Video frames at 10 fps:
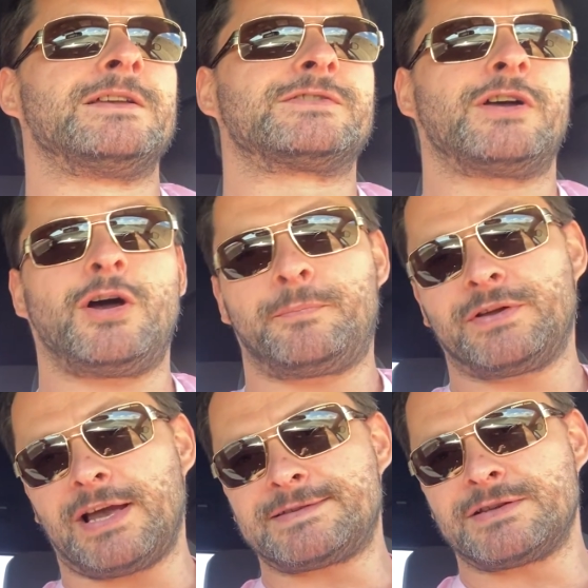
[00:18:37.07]
So I hope
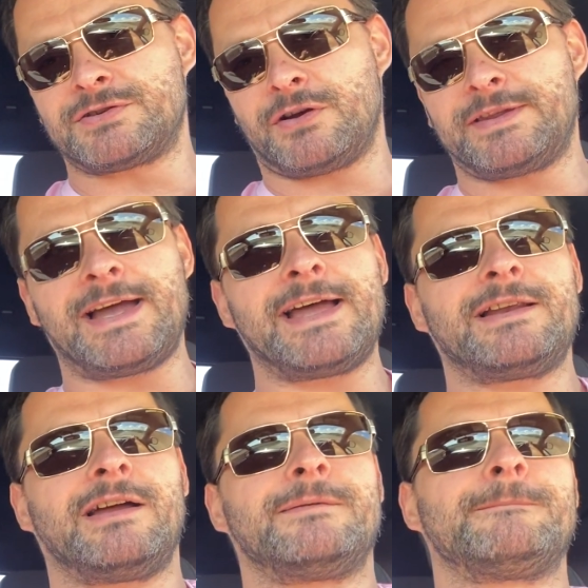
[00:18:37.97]
you guys enjoyed that.
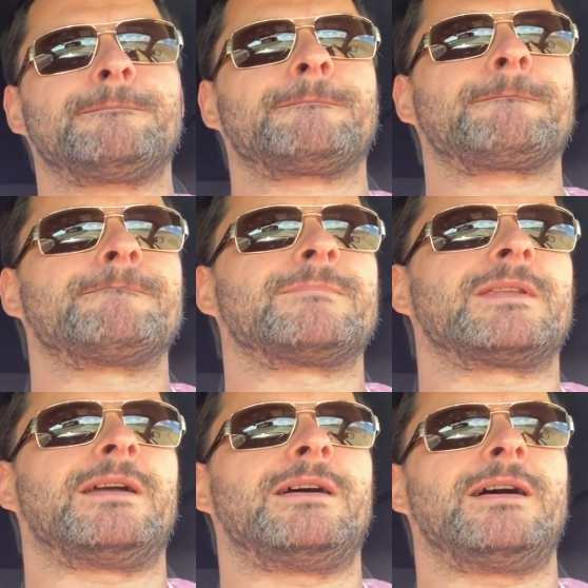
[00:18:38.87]

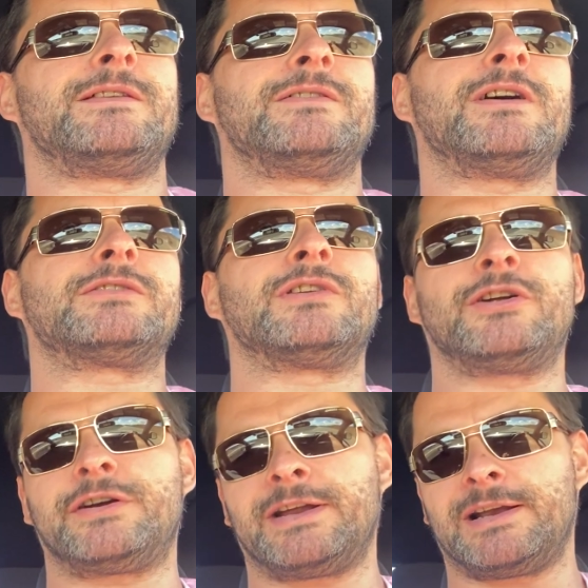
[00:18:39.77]
You got to
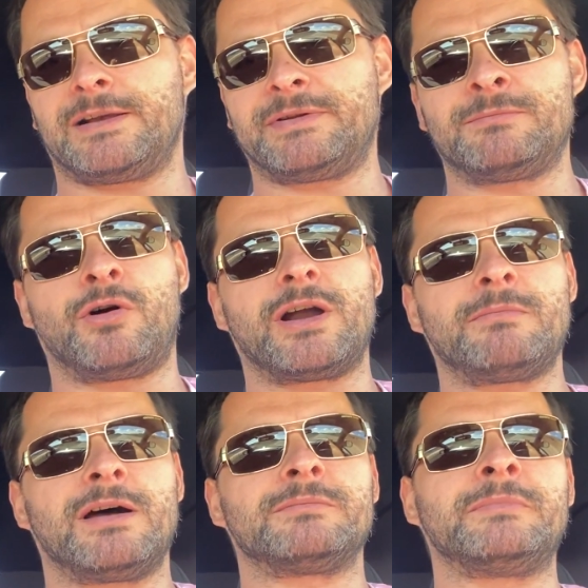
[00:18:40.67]
learn a little bit more
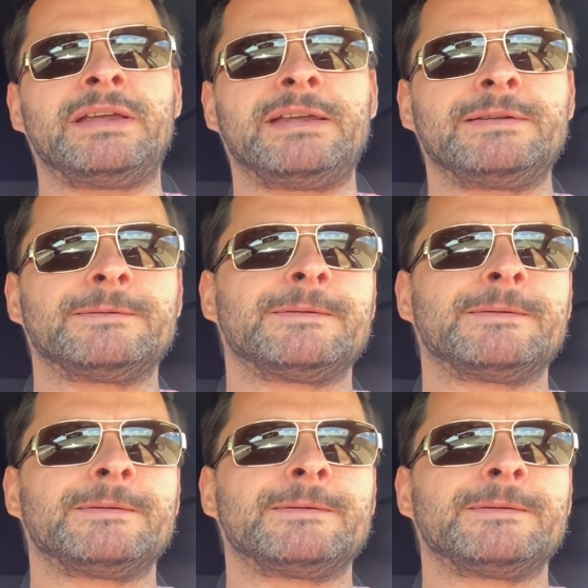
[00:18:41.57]
about me